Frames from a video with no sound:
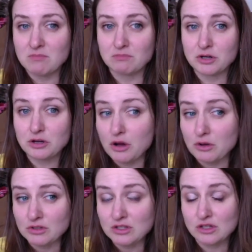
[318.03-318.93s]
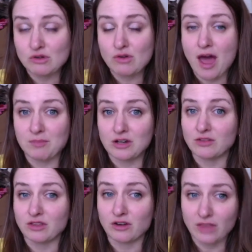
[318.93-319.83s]
burrows to happen
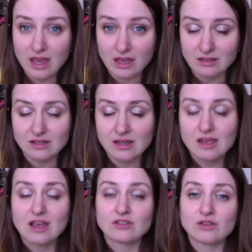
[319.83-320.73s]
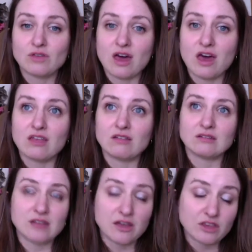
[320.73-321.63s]
on their land so
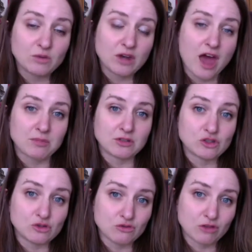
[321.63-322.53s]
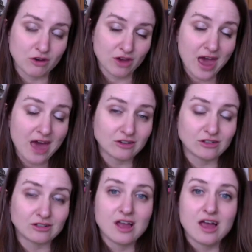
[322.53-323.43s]
that nothing would happen to their
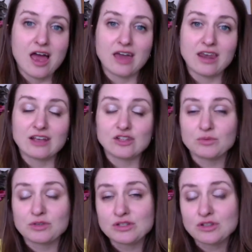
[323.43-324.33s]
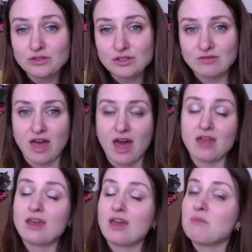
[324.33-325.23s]
cattle. And as a result of
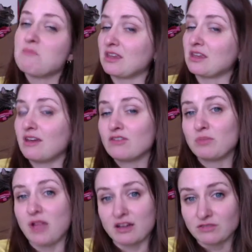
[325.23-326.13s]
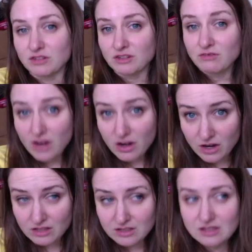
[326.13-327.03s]
that, many of the black-footed
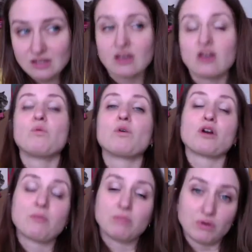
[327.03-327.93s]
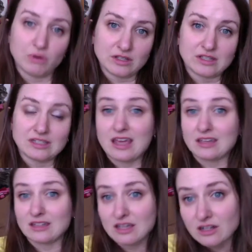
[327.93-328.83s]
ferrets were poisoned
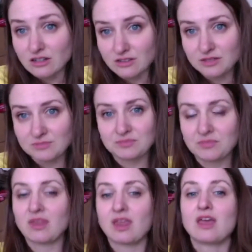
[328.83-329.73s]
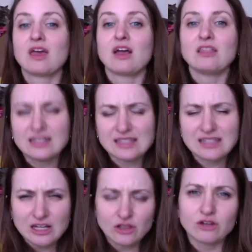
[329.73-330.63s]
and killed. Let's
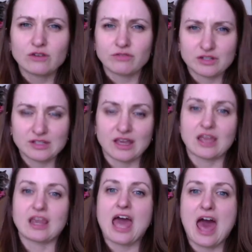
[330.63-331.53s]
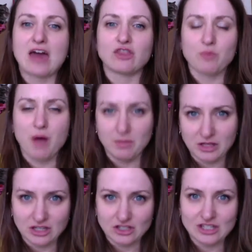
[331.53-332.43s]
take a look for a second at their
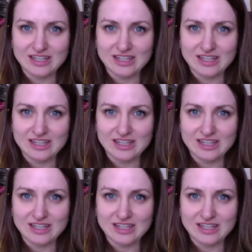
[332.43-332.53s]
population